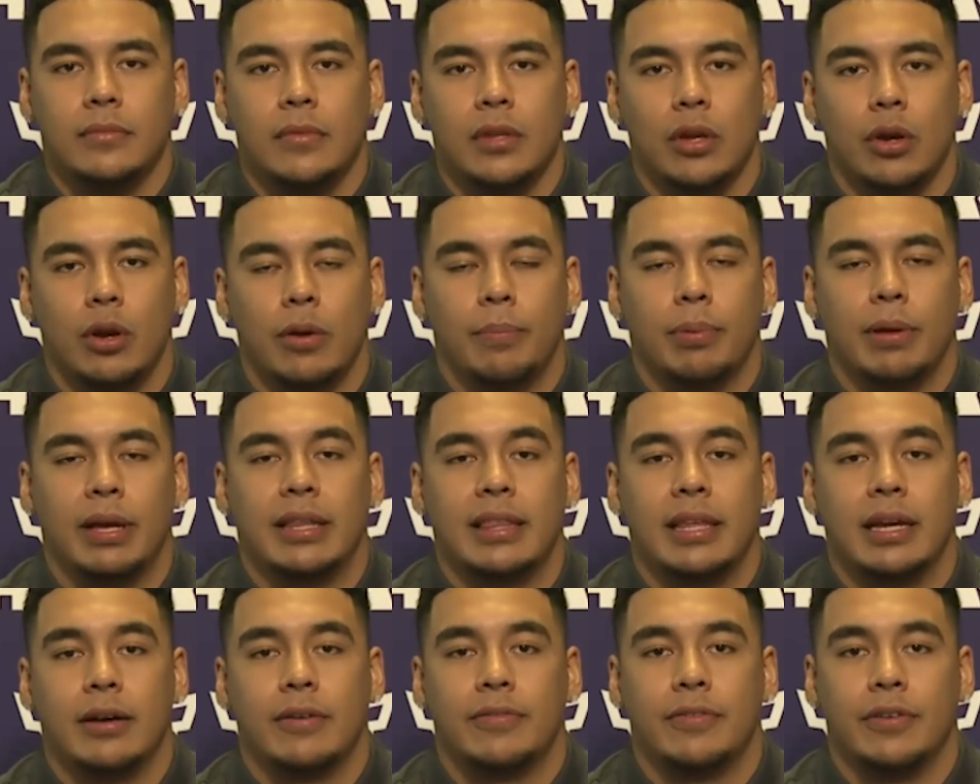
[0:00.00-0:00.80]
I played
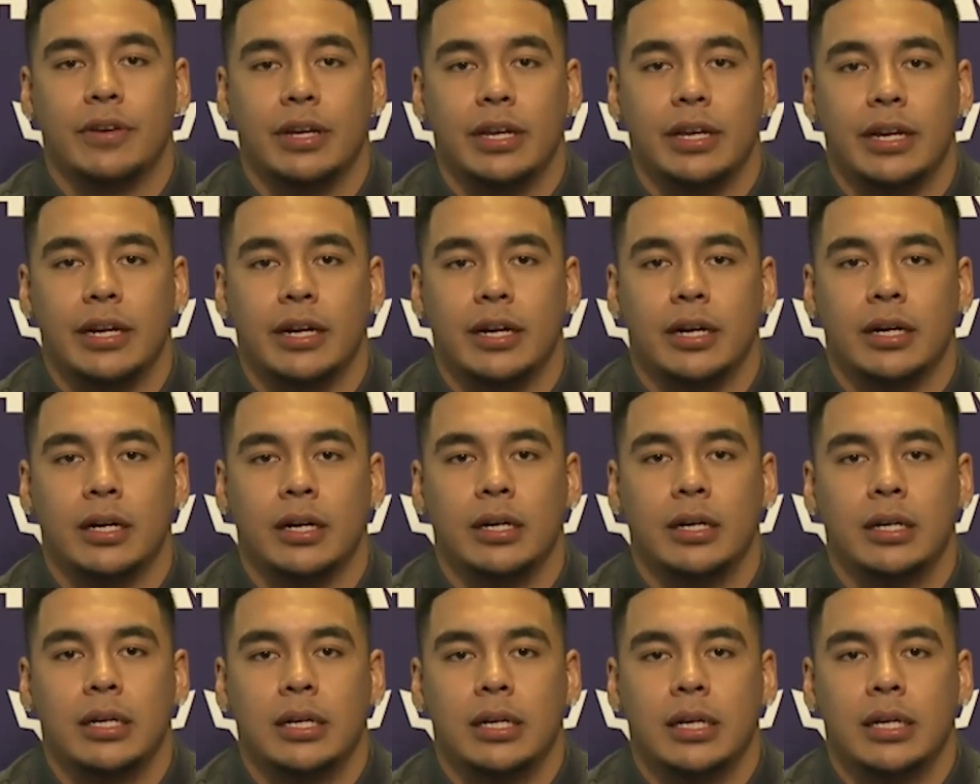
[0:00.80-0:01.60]
there for a year.
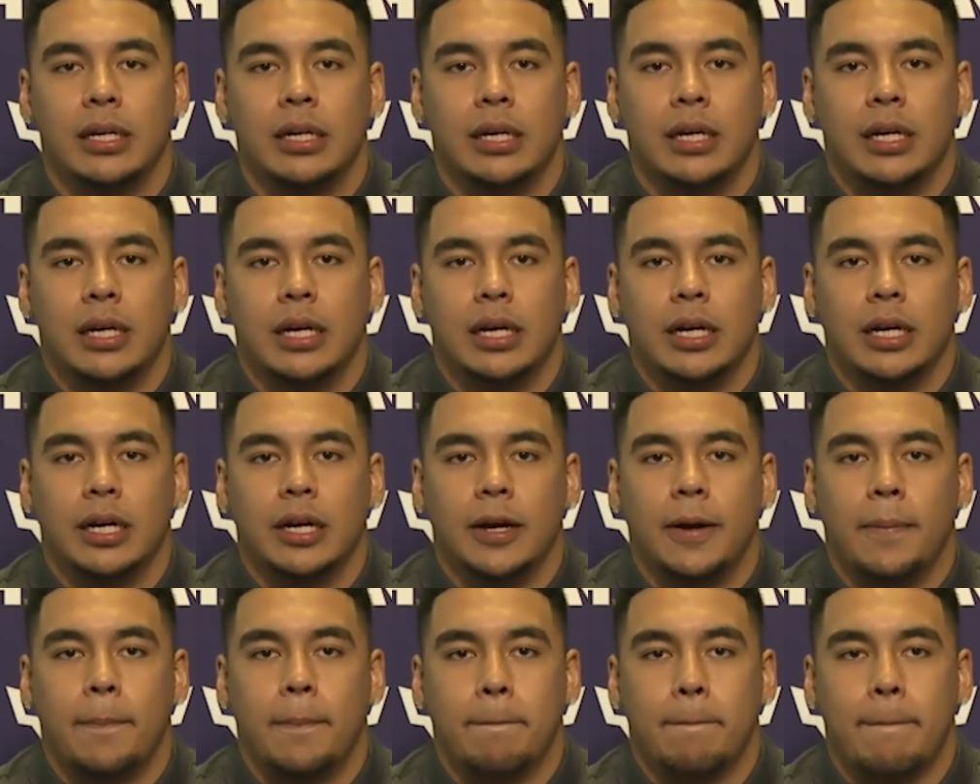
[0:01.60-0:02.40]

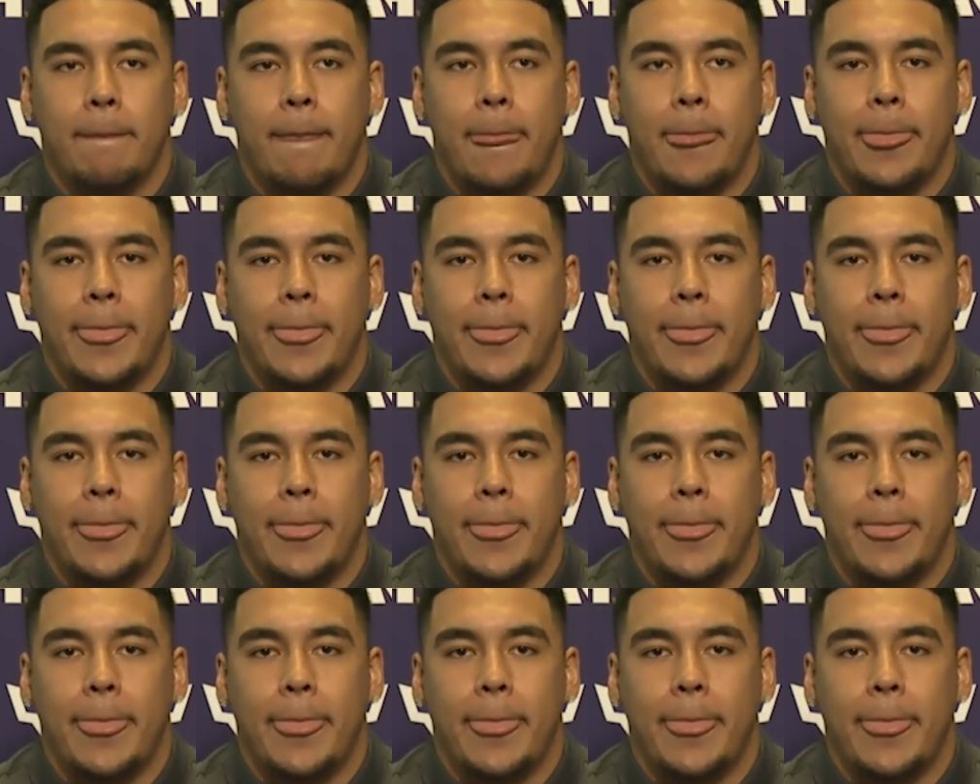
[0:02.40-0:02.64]
Um,